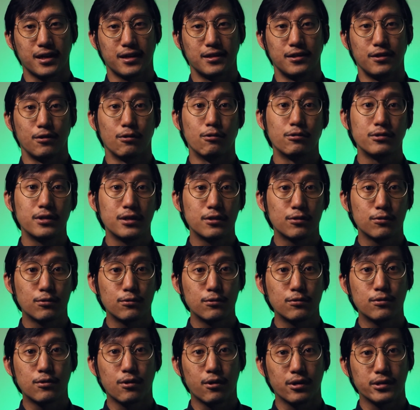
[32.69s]
and the only
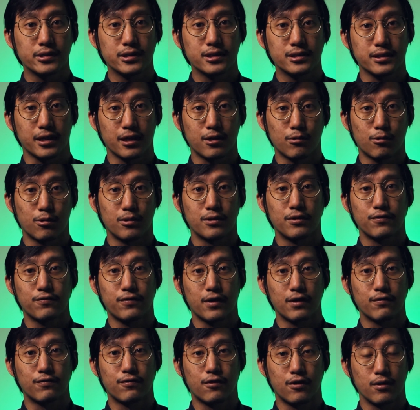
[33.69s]
two courses I
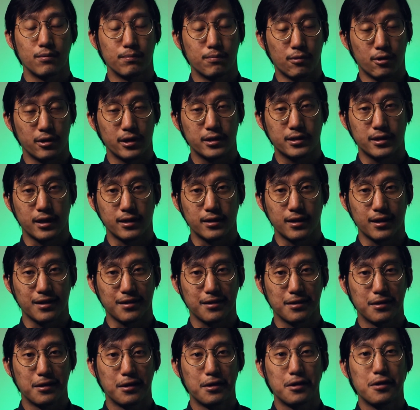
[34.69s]
qualified for in Polytechnic